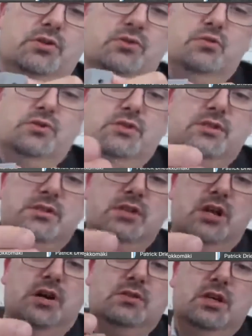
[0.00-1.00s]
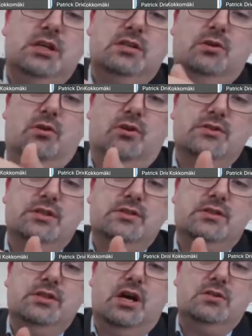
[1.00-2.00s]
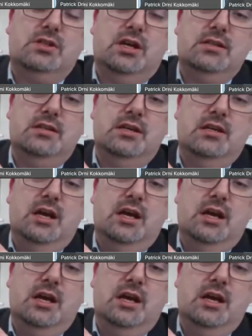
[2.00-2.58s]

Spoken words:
do, this is the outside or this is the outside.